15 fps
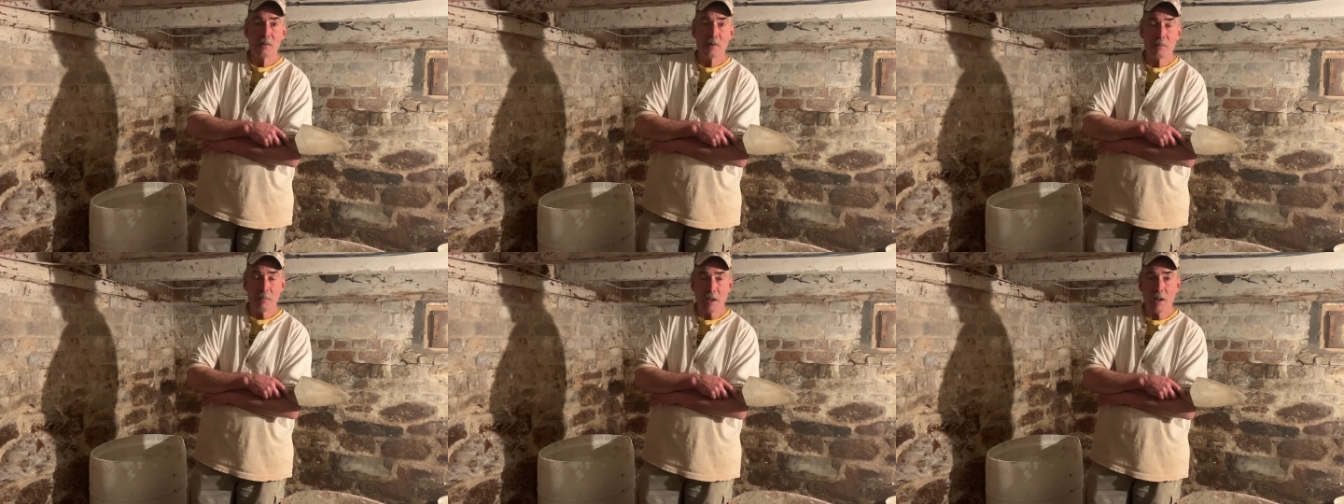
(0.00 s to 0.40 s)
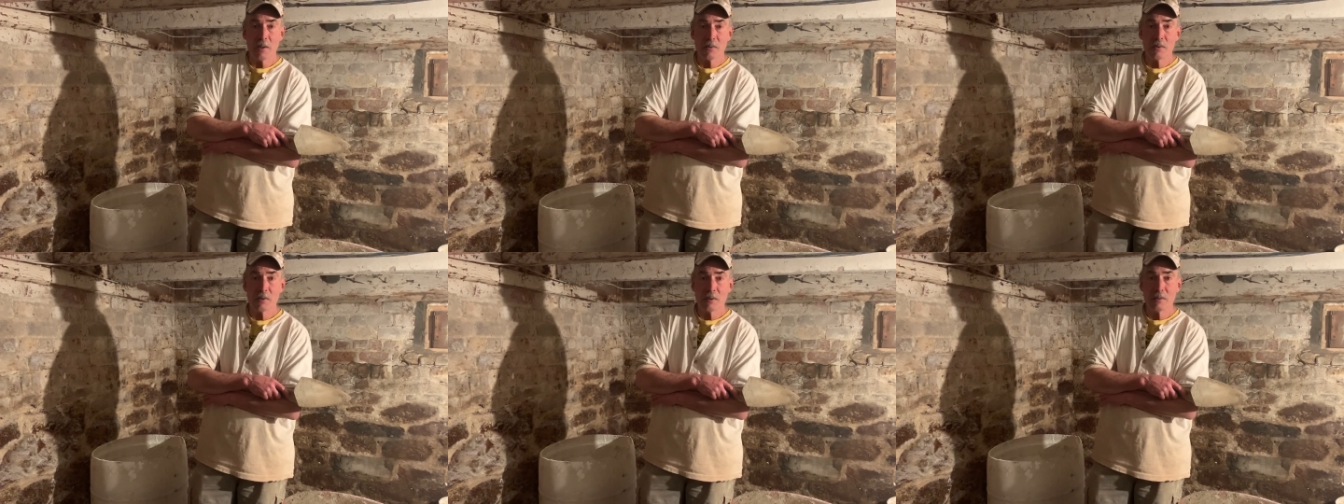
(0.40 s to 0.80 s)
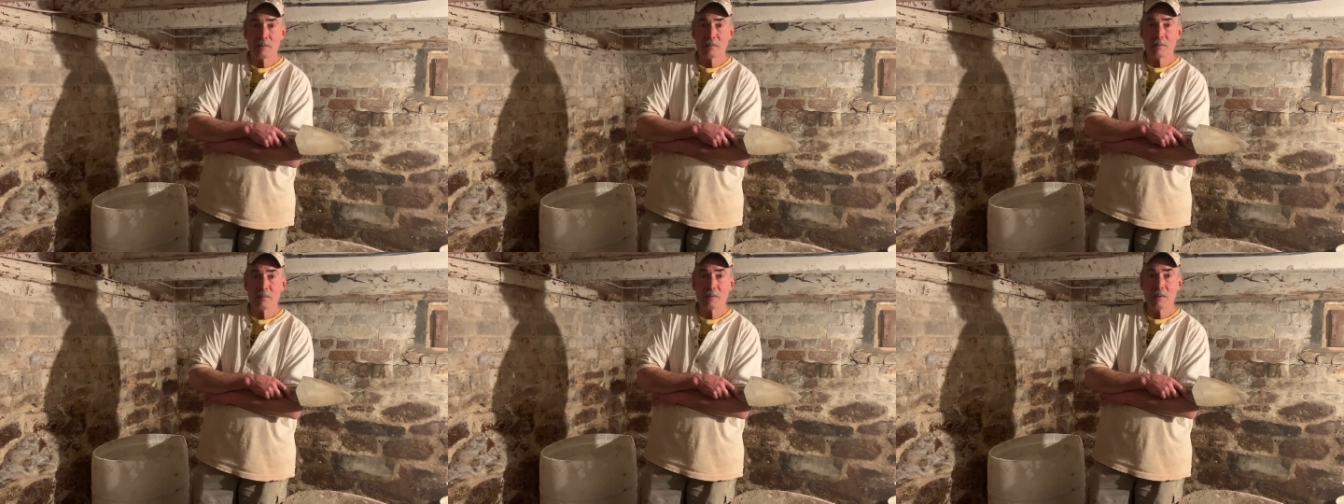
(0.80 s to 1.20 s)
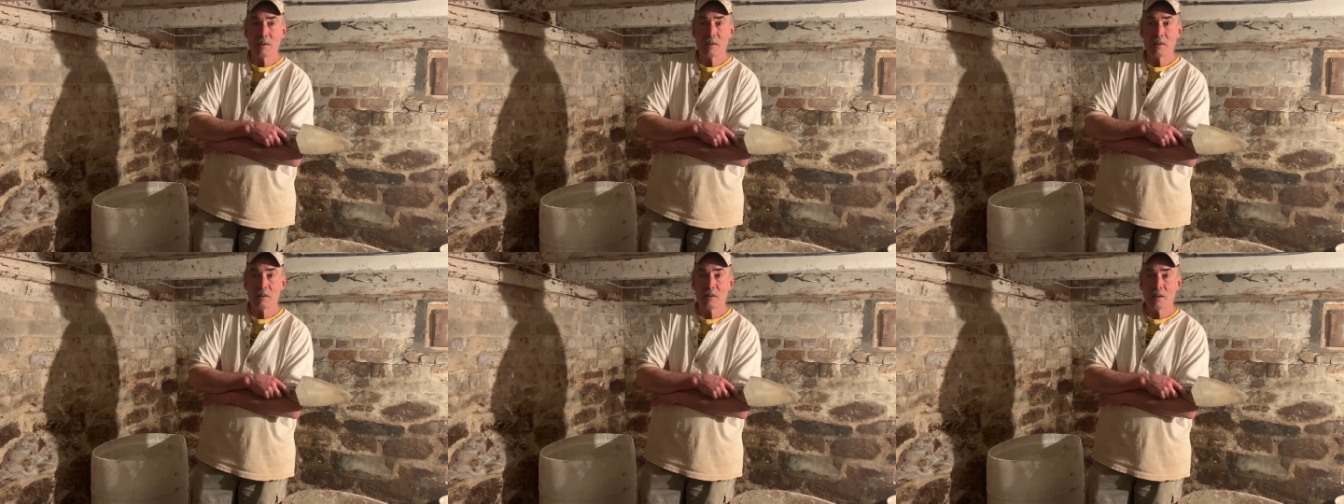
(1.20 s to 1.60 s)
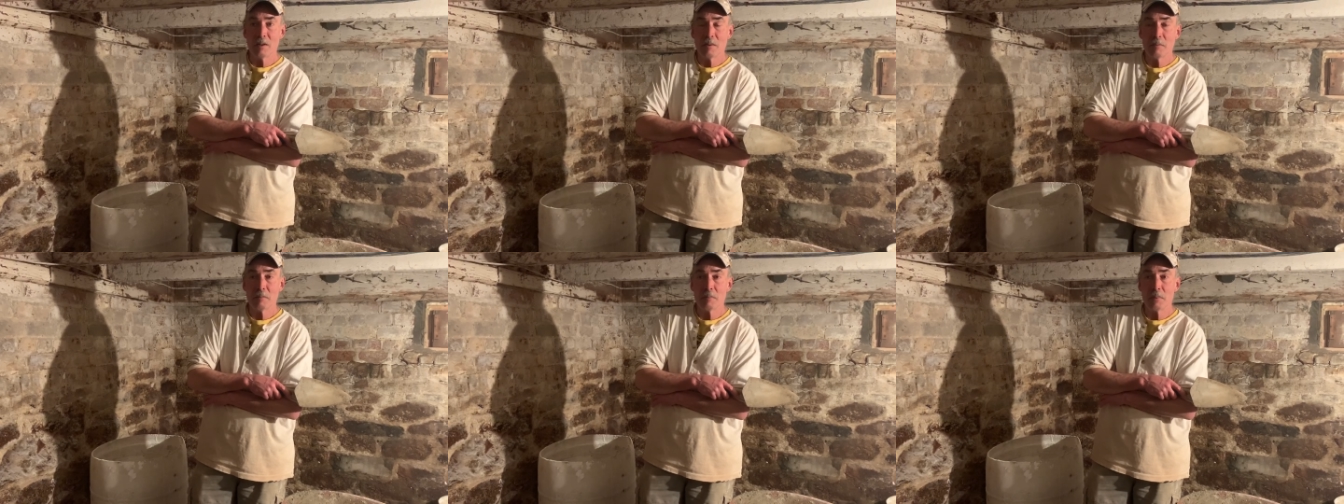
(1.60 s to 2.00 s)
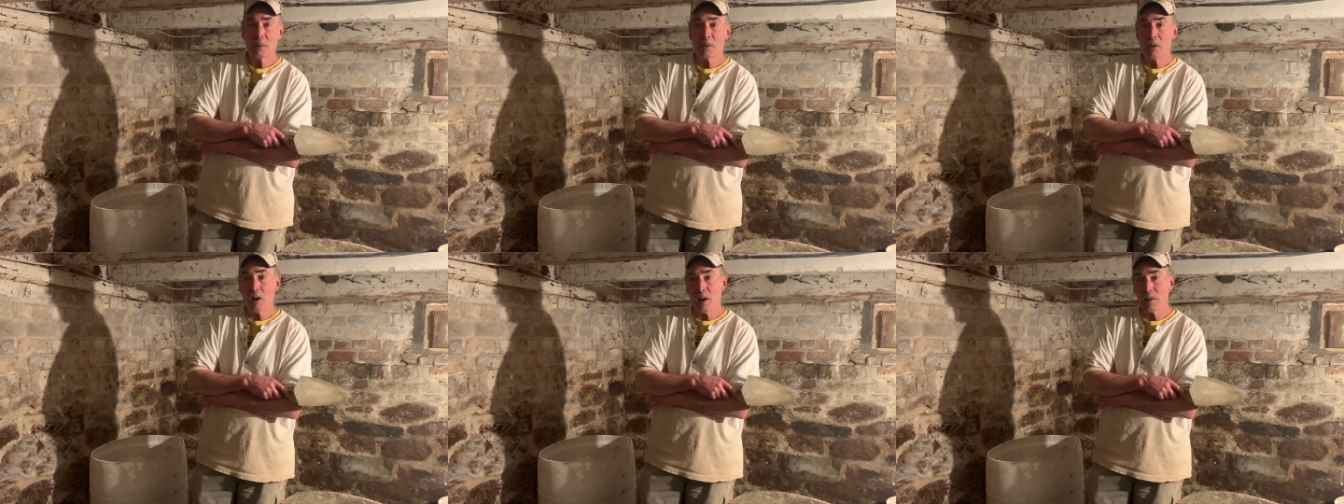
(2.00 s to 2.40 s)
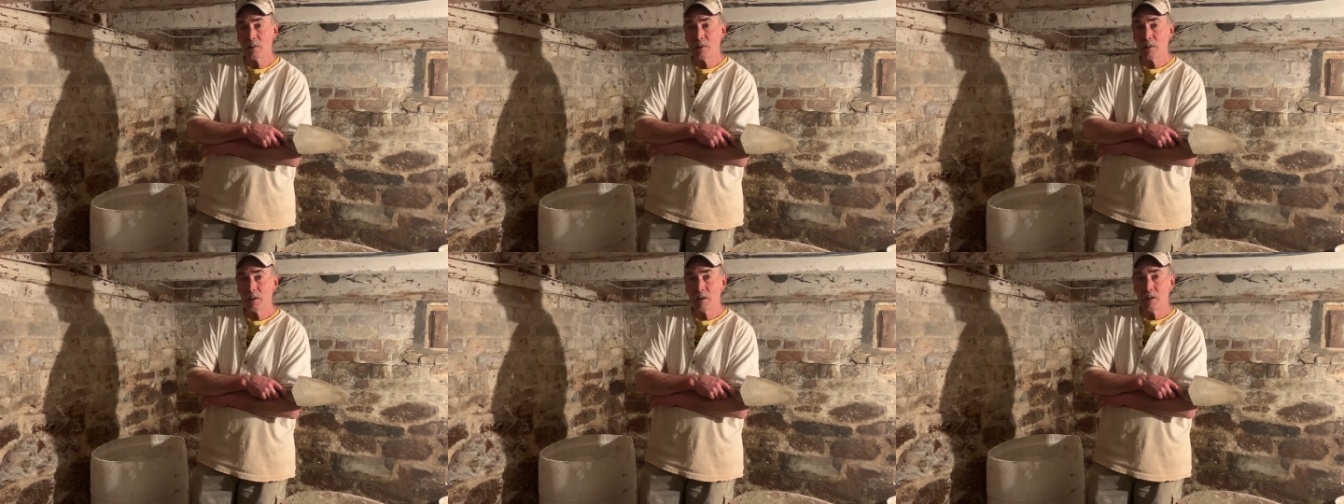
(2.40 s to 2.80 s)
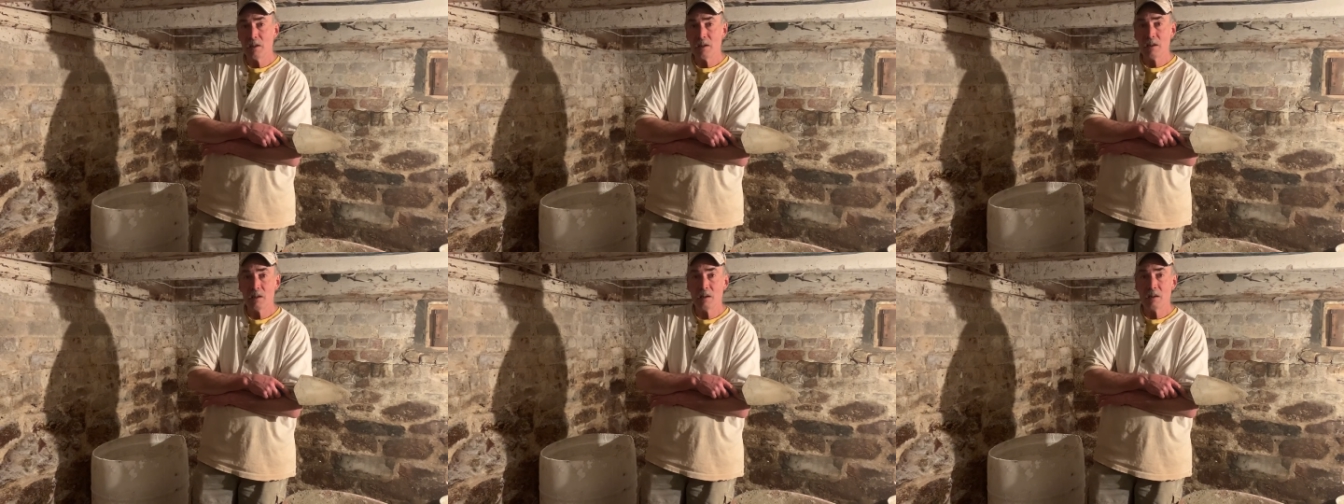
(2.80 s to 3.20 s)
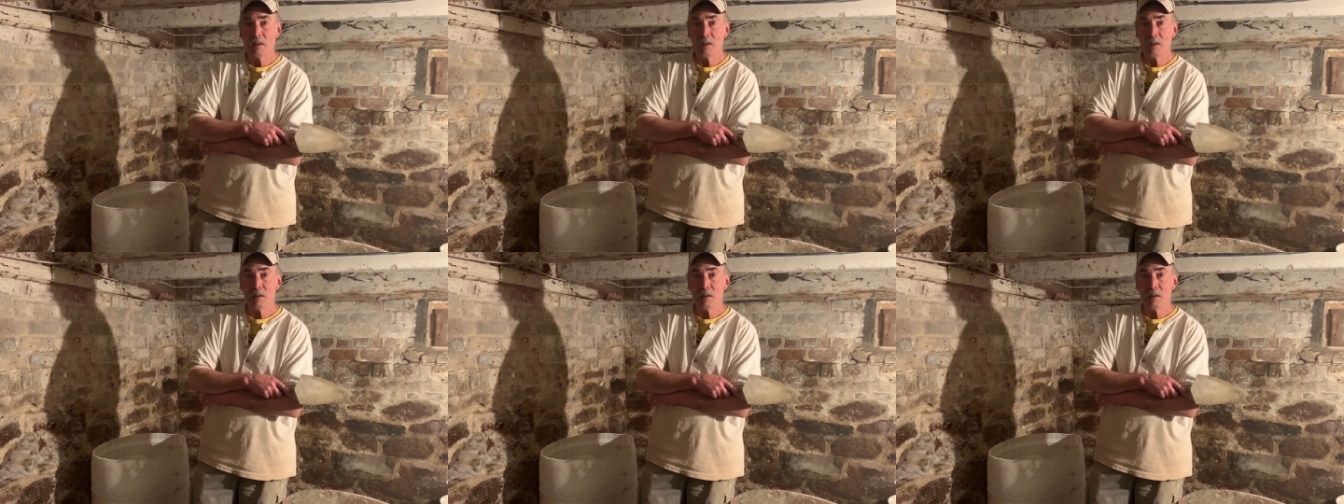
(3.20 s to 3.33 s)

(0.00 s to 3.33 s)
to match it in porosity.